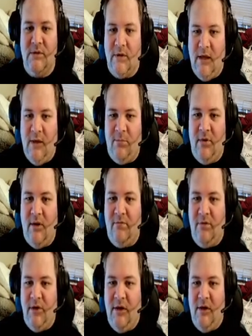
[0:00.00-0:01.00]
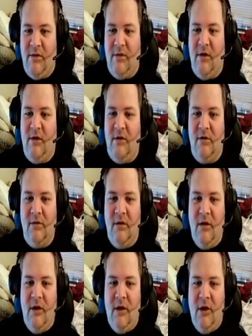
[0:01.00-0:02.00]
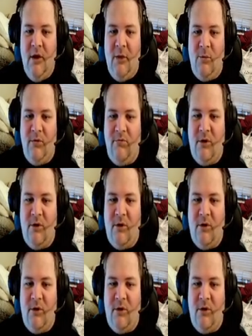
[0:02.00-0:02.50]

to keep leveling in there. We've